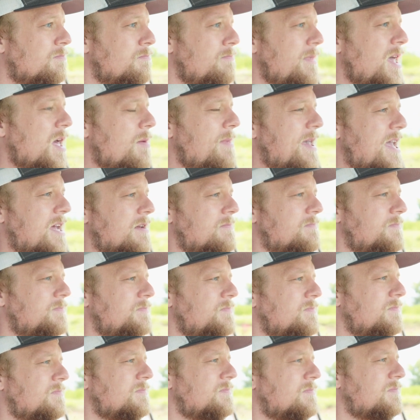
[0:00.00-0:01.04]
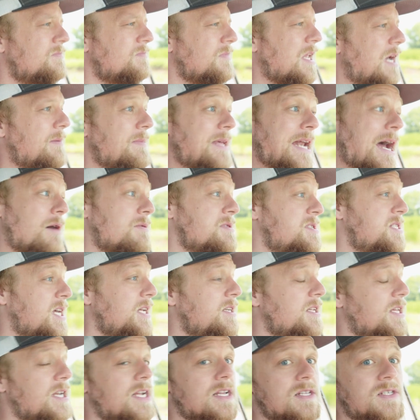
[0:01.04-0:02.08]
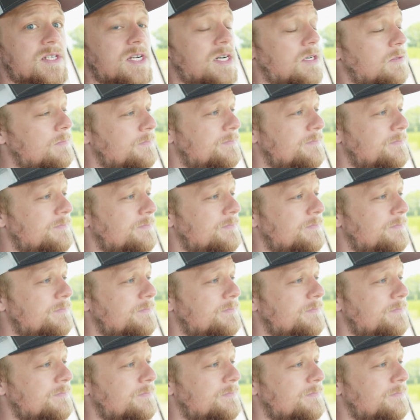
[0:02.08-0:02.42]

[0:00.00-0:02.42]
Mailman. I mean, I was sending it, so